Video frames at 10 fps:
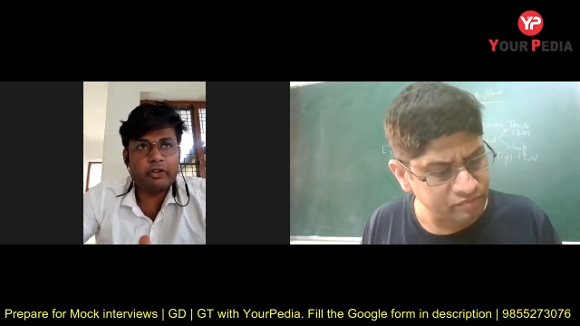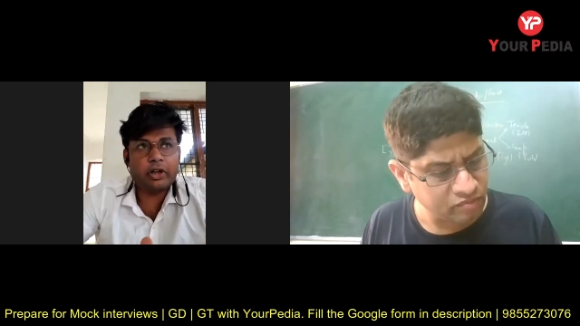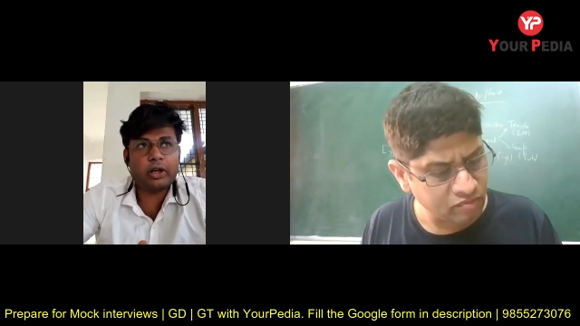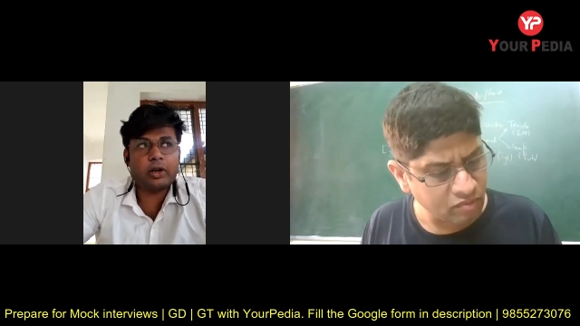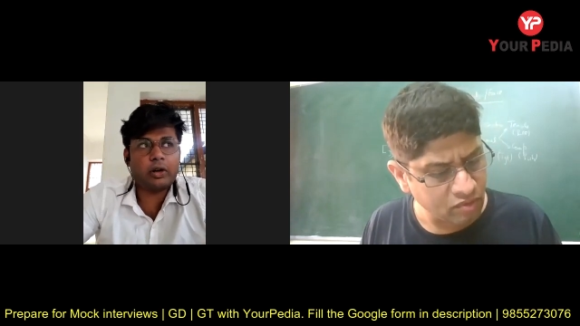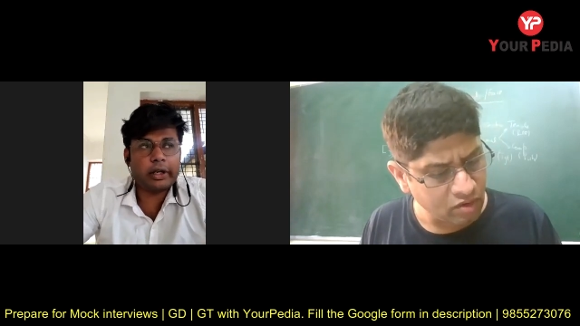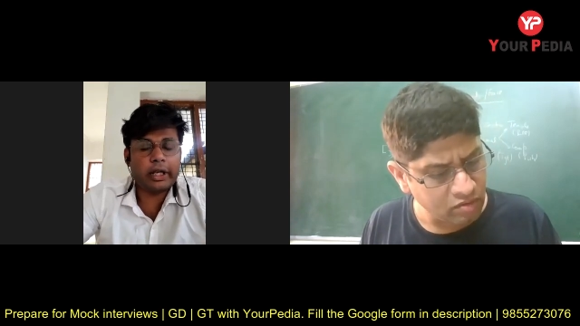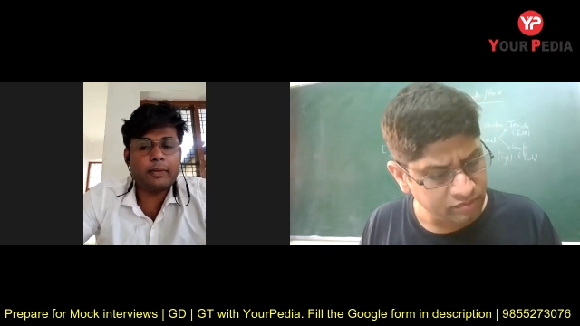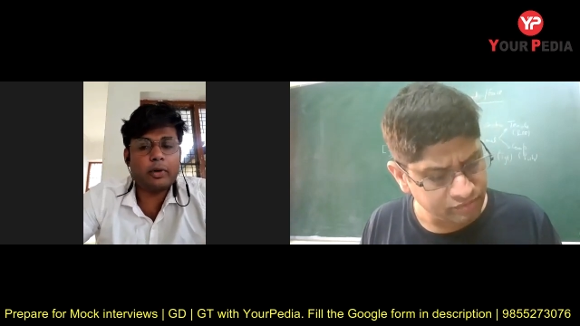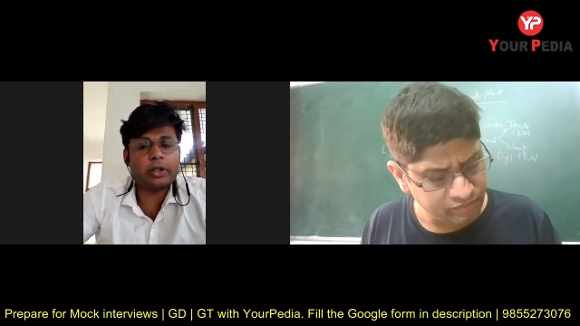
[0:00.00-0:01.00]
Speaker 1: you are
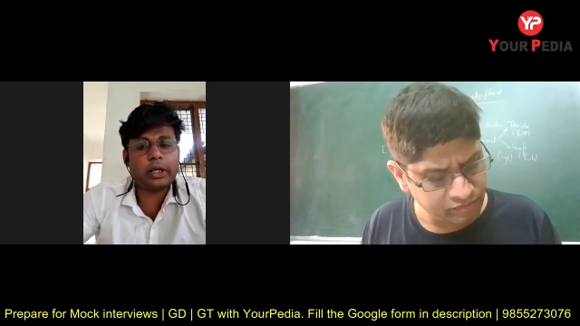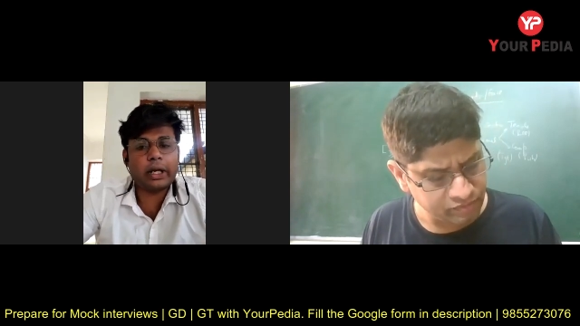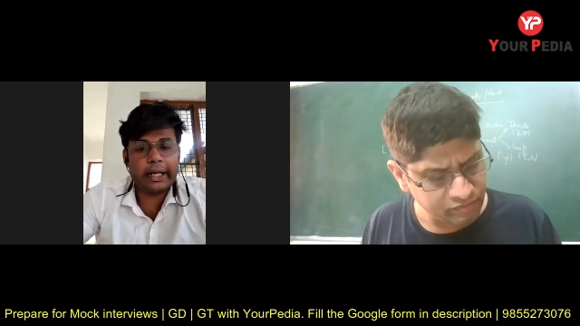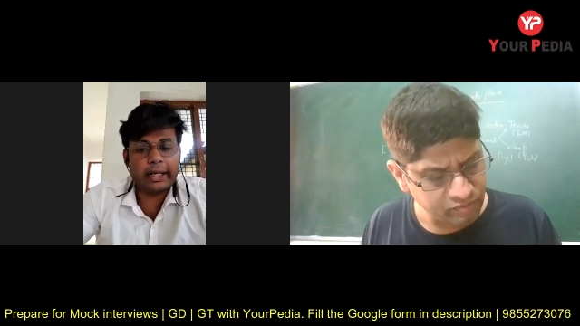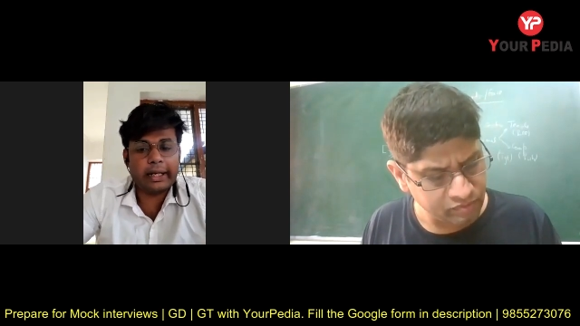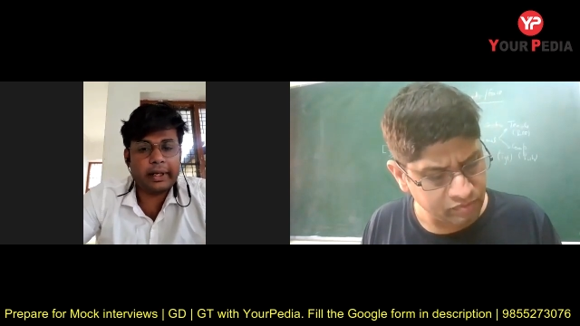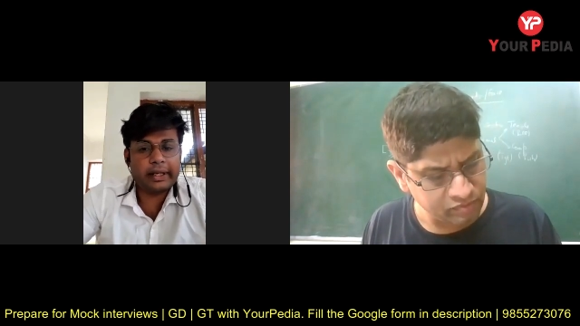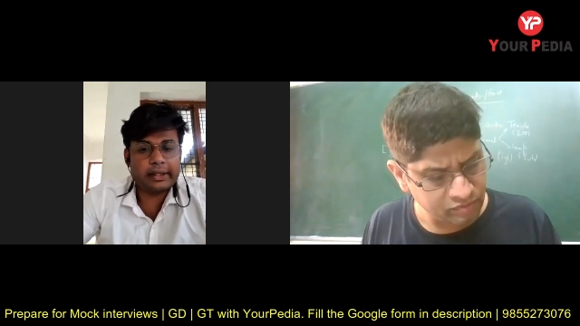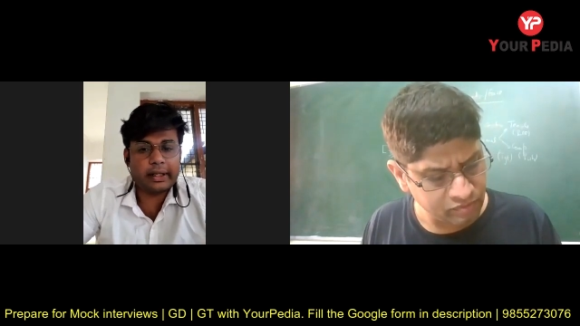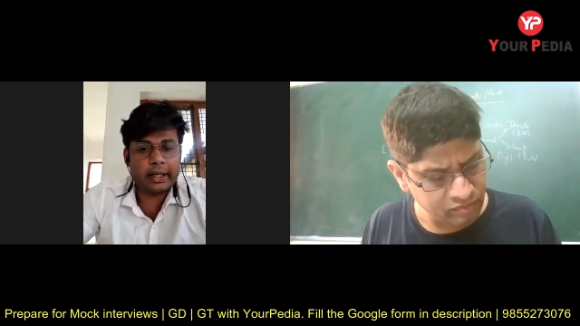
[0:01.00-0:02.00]
talking about that high
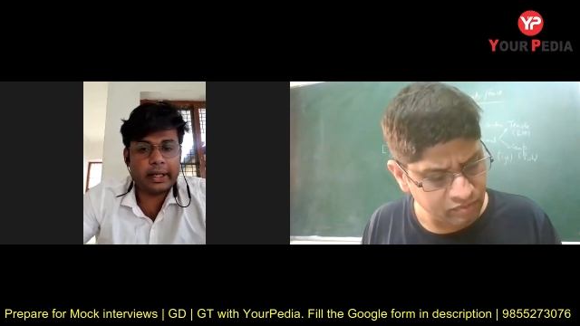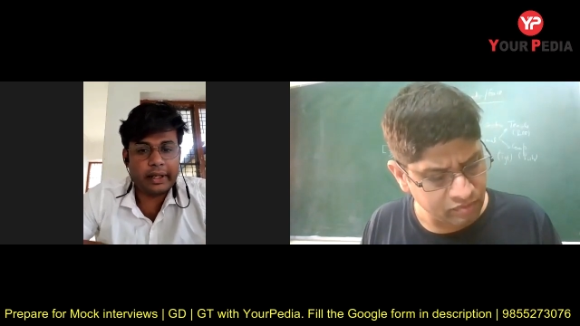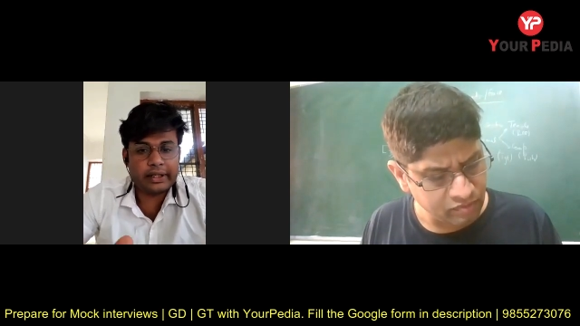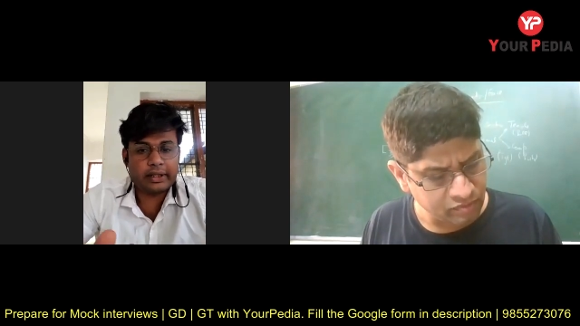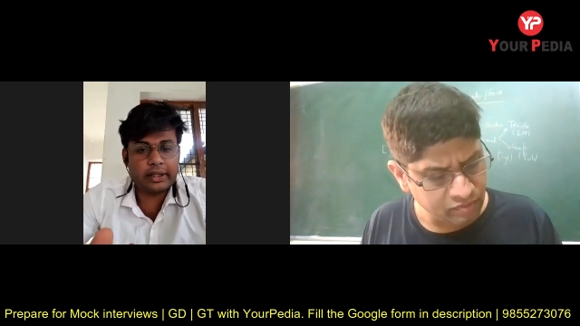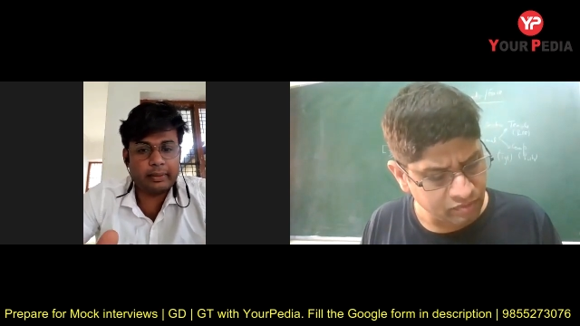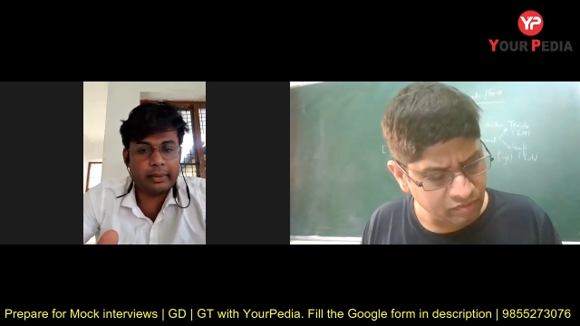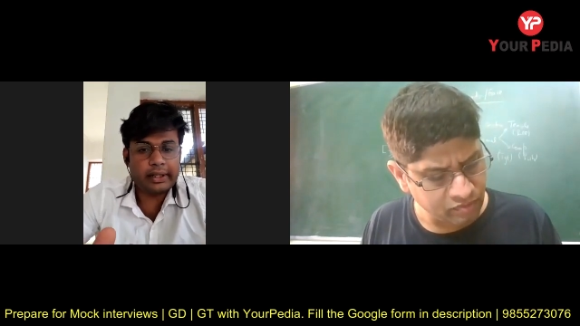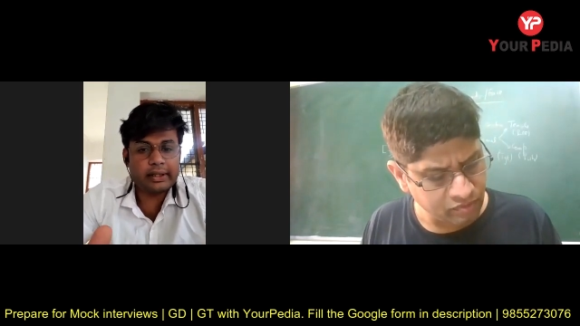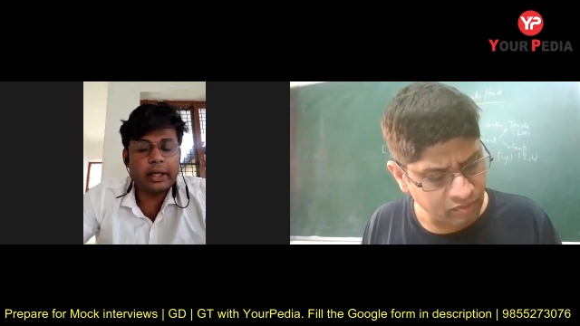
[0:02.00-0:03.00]
temperature application
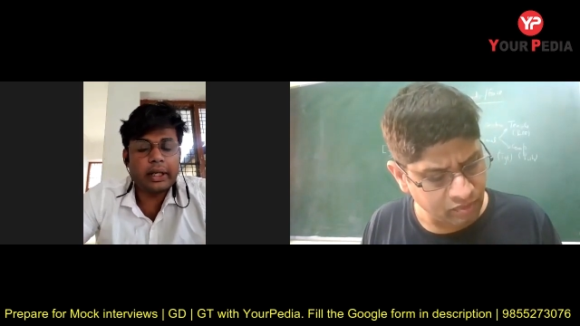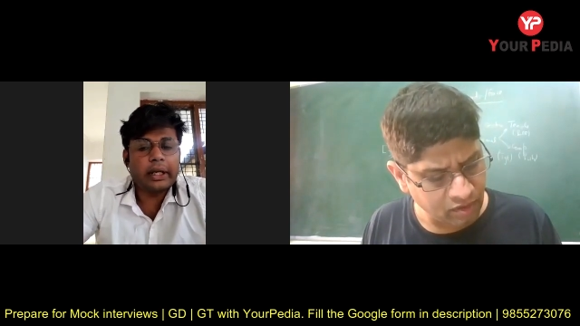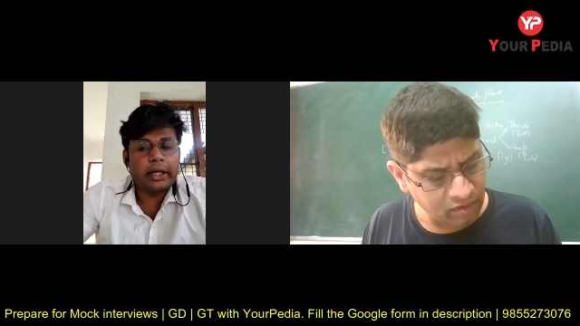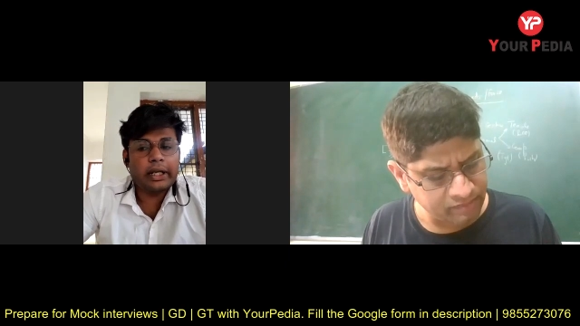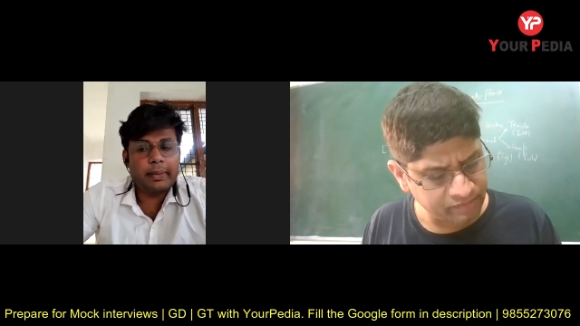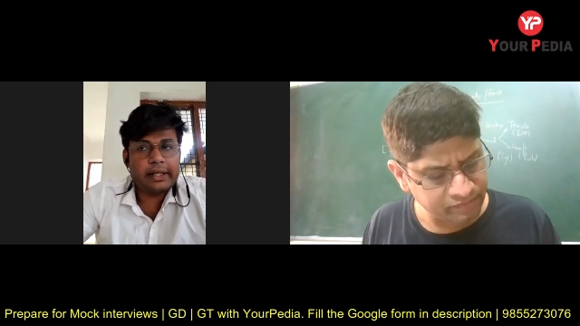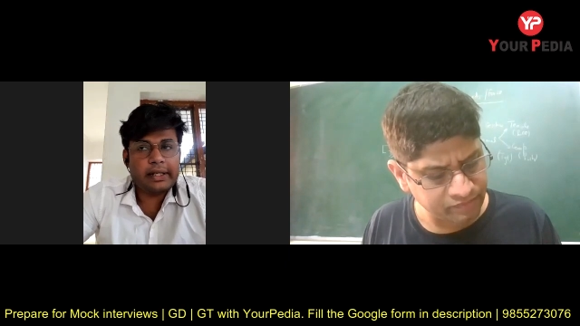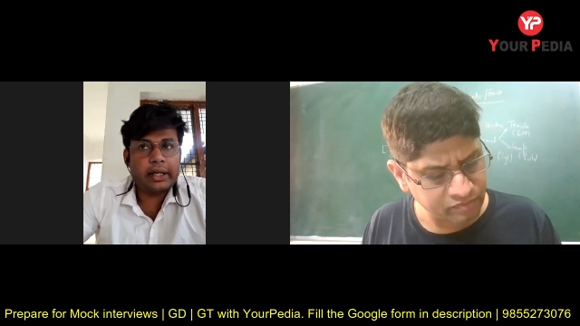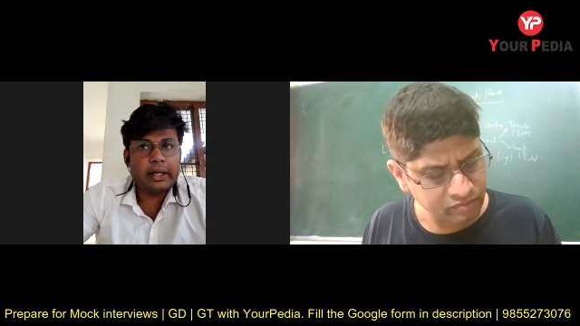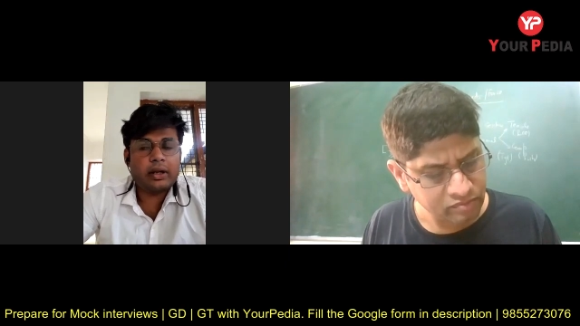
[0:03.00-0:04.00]
turbines, it
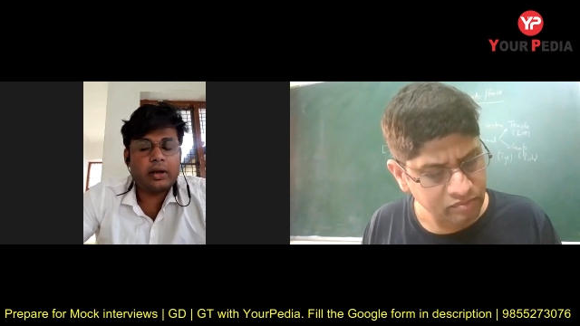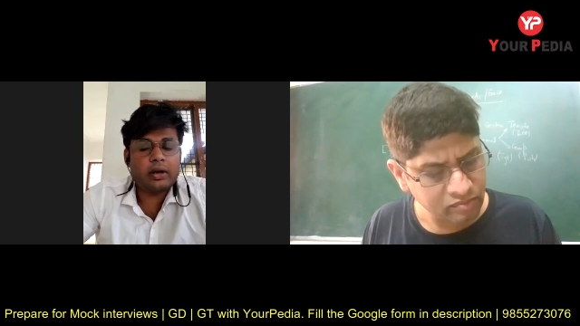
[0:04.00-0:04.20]
basically